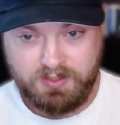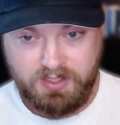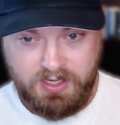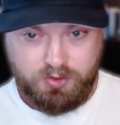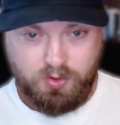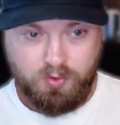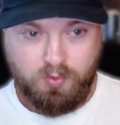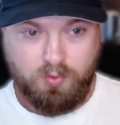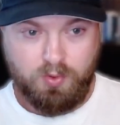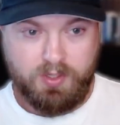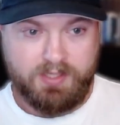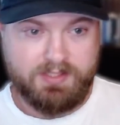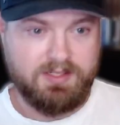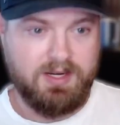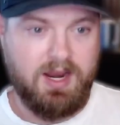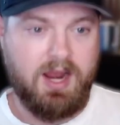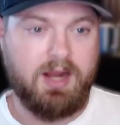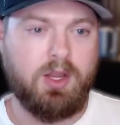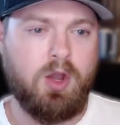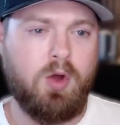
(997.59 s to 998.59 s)
So it's
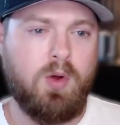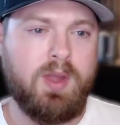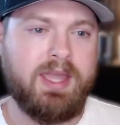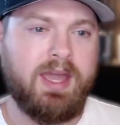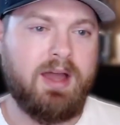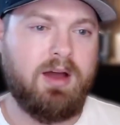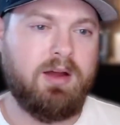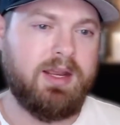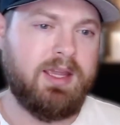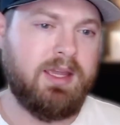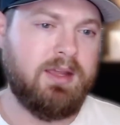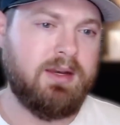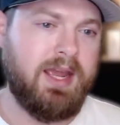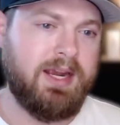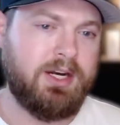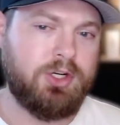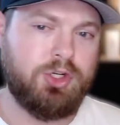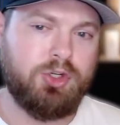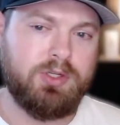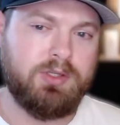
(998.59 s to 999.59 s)
not going out and
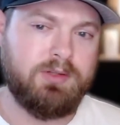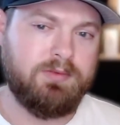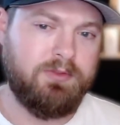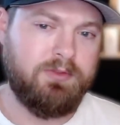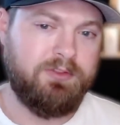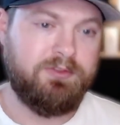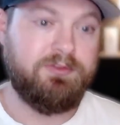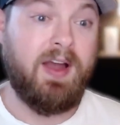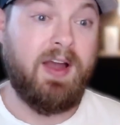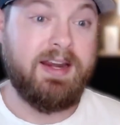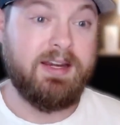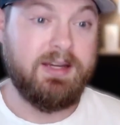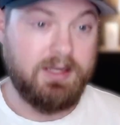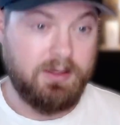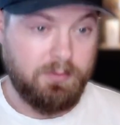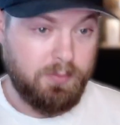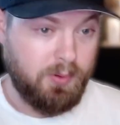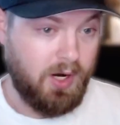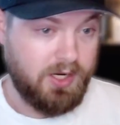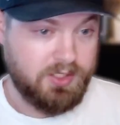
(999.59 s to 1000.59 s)
actually
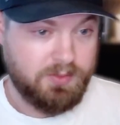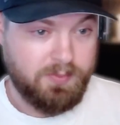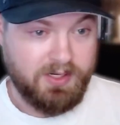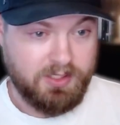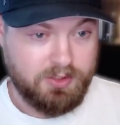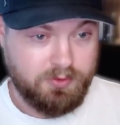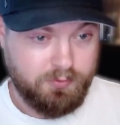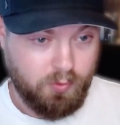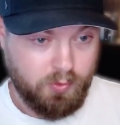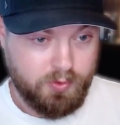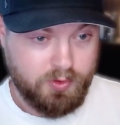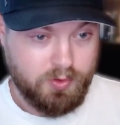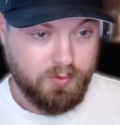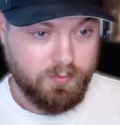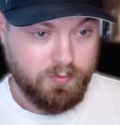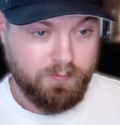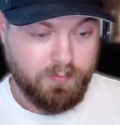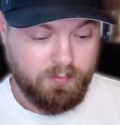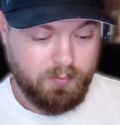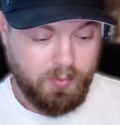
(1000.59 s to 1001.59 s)
finding prospects for you.